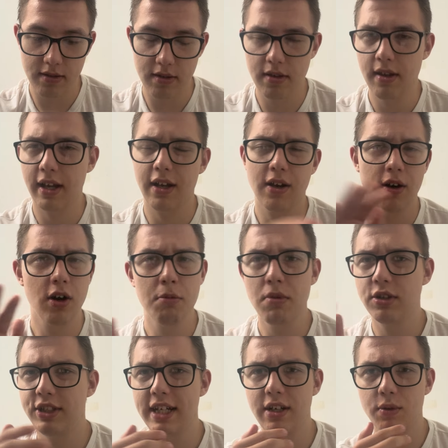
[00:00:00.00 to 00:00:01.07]
like
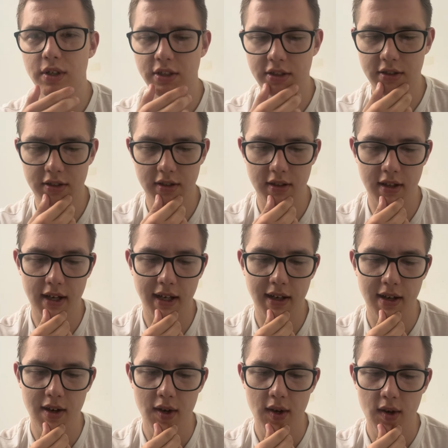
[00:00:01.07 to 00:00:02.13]
homogeneous, like
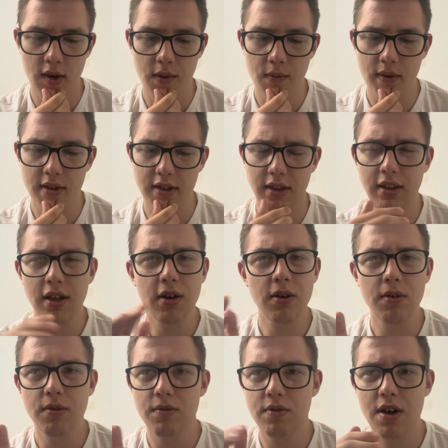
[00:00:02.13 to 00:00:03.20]
with
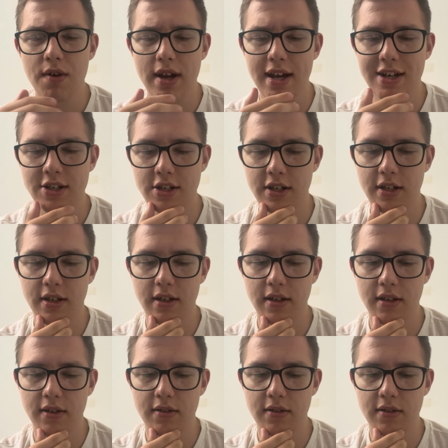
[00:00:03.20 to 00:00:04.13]
little variation